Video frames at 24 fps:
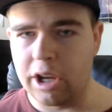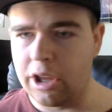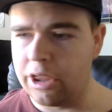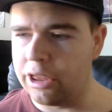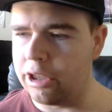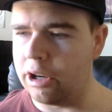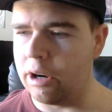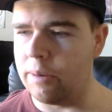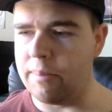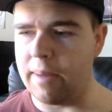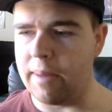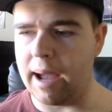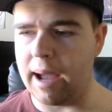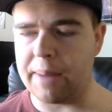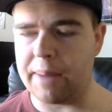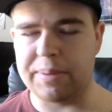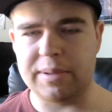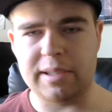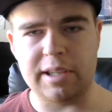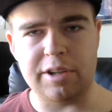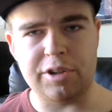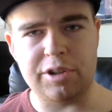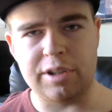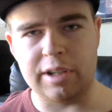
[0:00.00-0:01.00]
their map
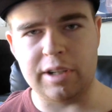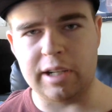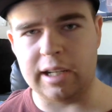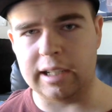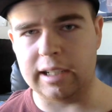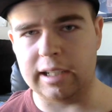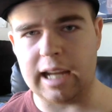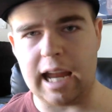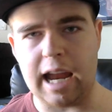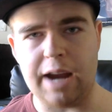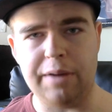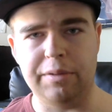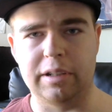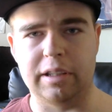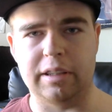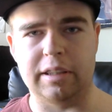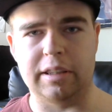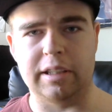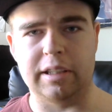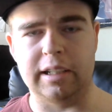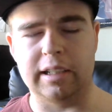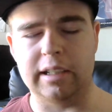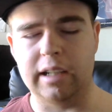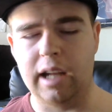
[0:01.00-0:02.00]
positioning,
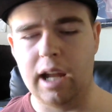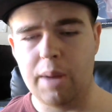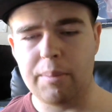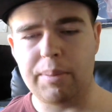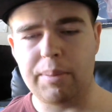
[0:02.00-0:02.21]
everything.